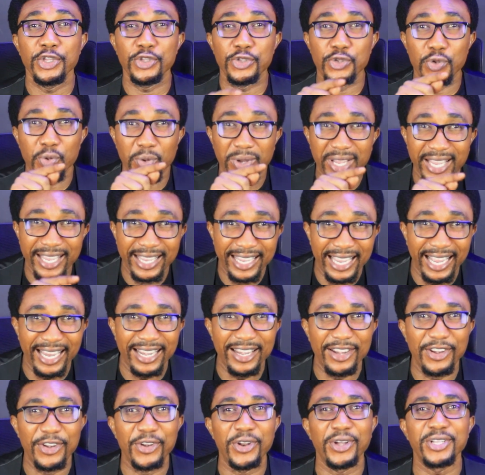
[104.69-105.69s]
You
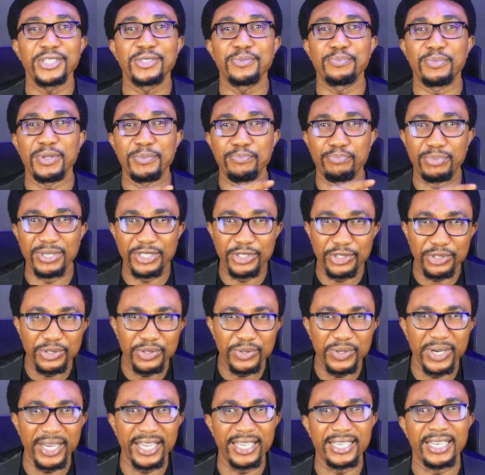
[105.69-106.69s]
cannot be
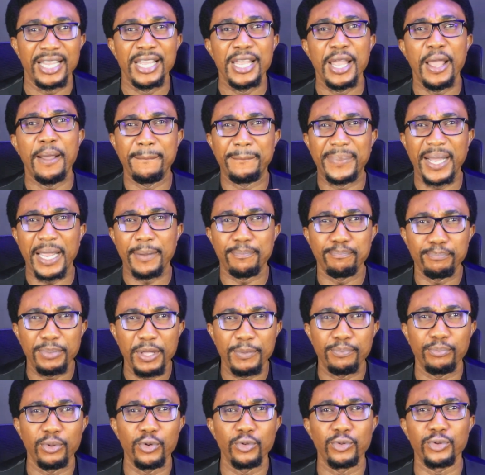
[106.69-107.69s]
betrayed by
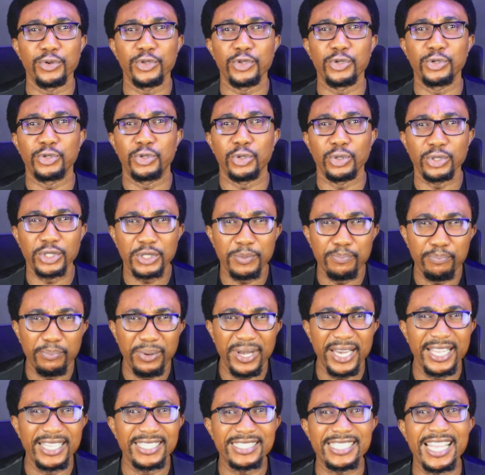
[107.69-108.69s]
people you don't
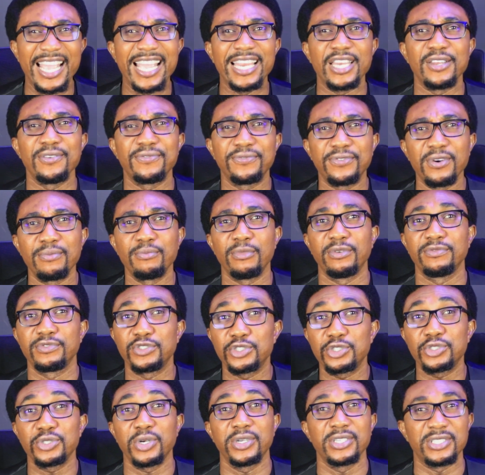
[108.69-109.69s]
place any form
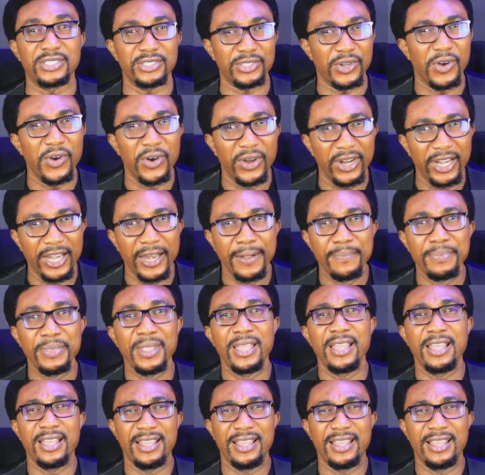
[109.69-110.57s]
of trust on.